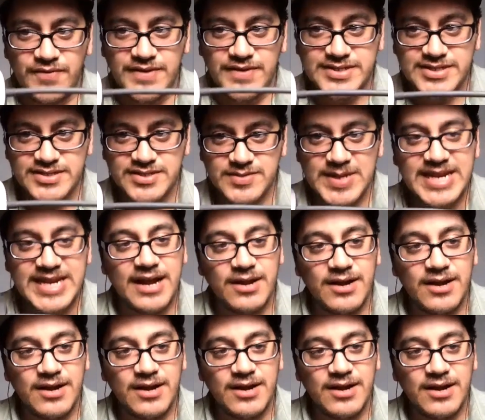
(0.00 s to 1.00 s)
has been
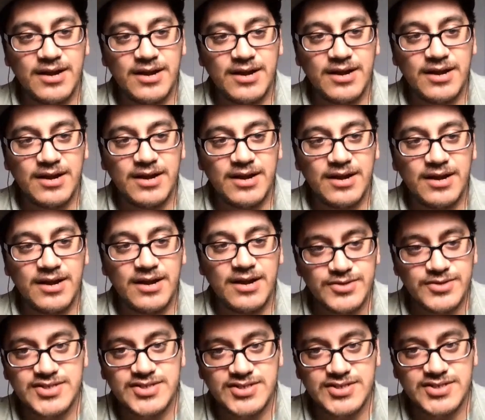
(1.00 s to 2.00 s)
out since
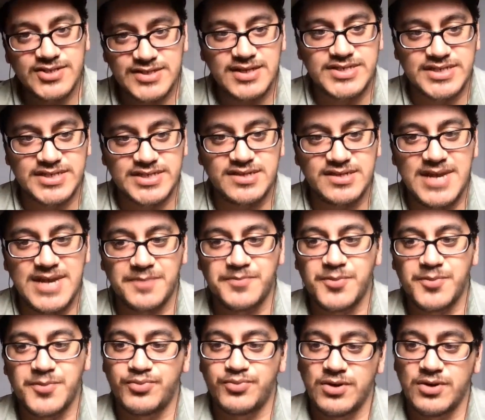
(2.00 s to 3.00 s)
the 2016
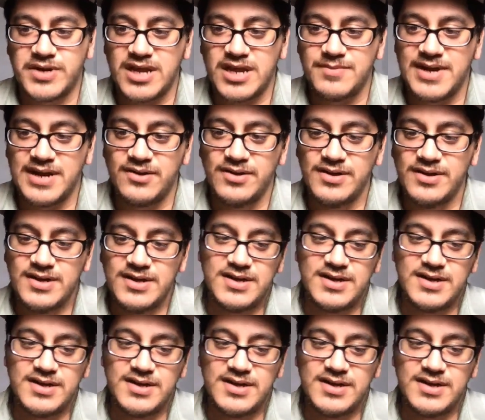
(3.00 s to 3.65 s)
MacBook Pro came out.